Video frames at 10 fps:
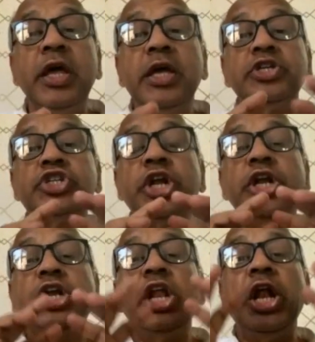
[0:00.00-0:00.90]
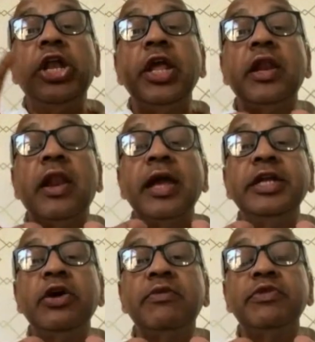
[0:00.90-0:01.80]
scintillating
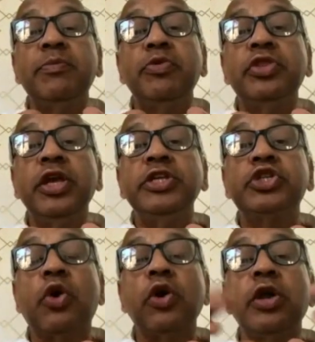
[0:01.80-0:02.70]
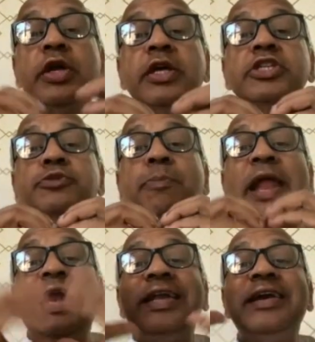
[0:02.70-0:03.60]
light of the Buddhi is called
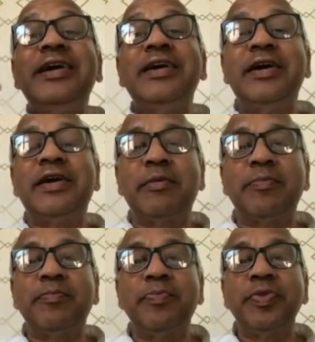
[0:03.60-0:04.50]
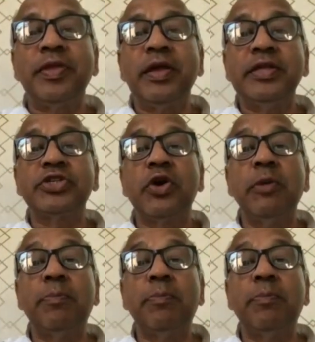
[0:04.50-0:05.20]
splendor. It's called